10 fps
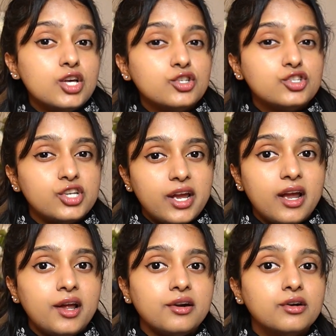
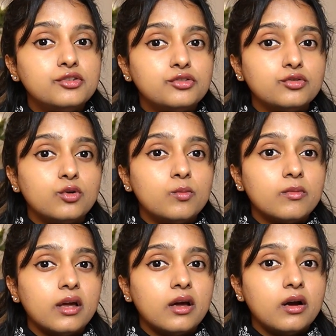share a room
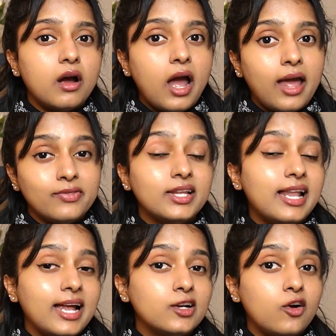and the
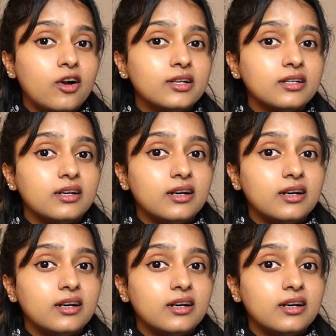landlord